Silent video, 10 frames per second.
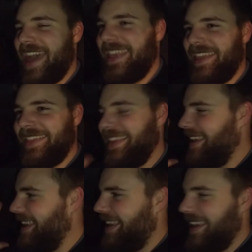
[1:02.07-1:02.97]
and
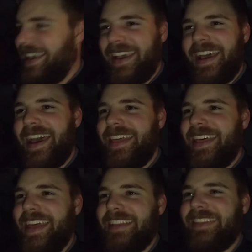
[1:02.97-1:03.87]

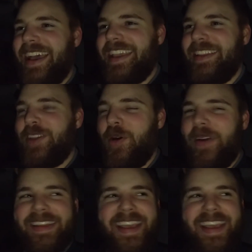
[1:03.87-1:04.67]
then that's how you do it.